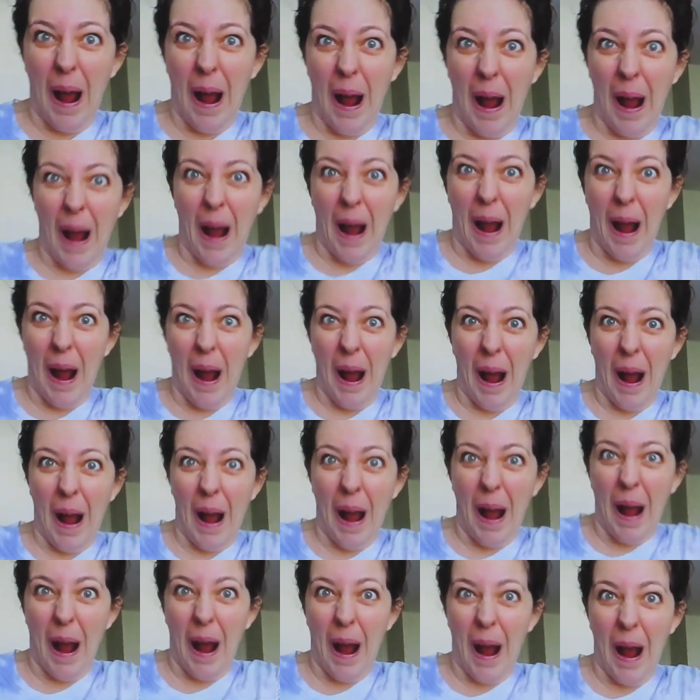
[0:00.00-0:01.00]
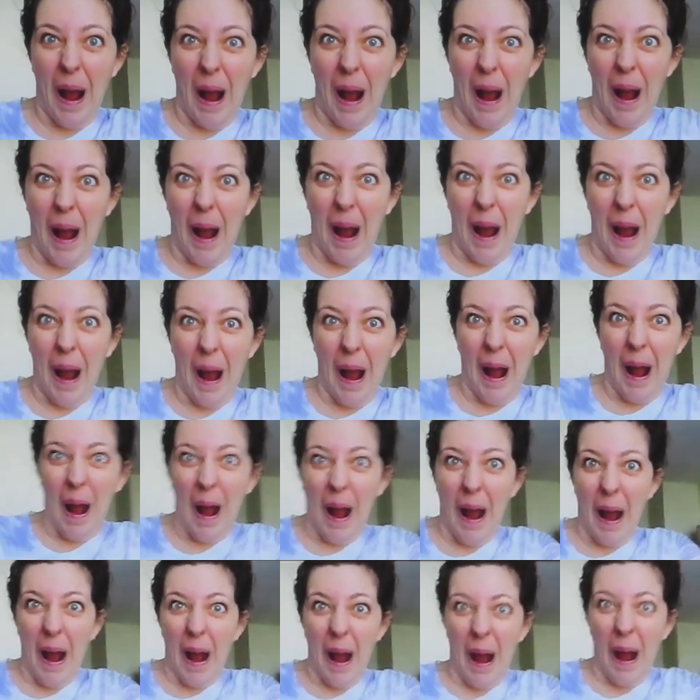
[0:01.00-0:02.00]
I love embarrassing
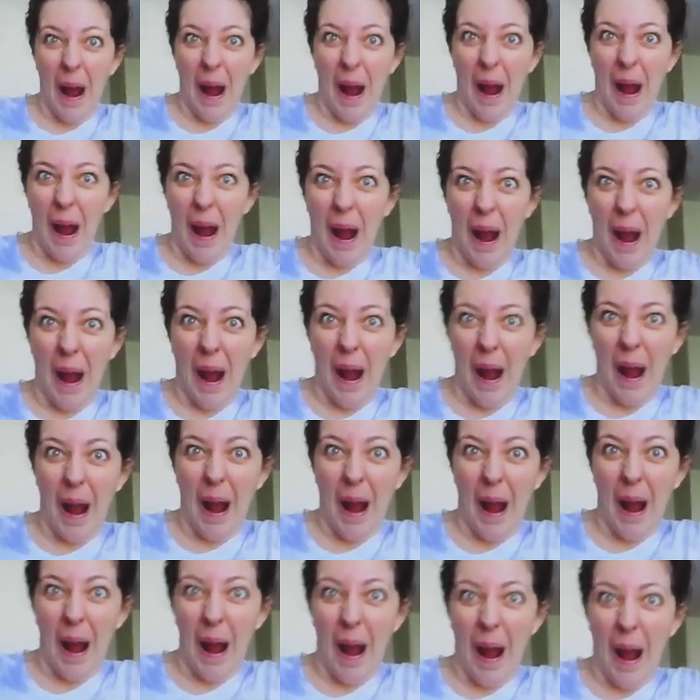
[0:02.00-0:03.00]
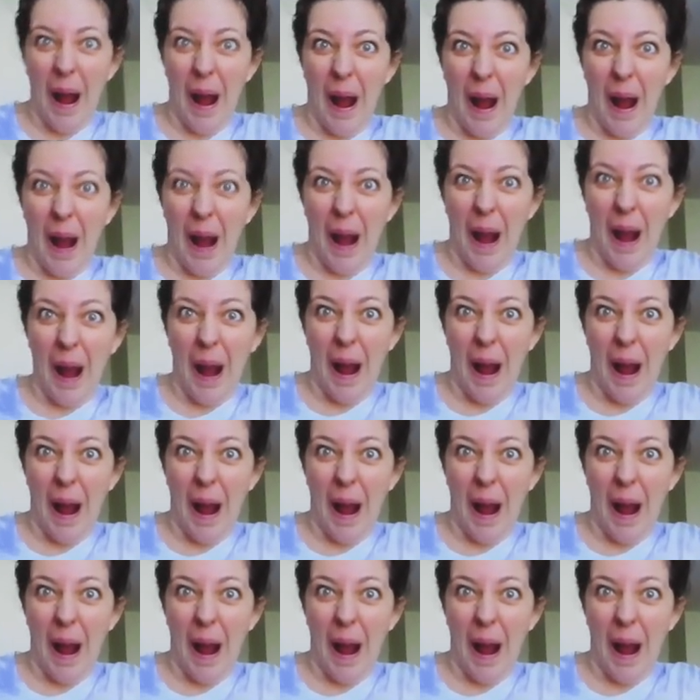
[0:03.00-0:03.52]
myself on the internet. It's so much fun.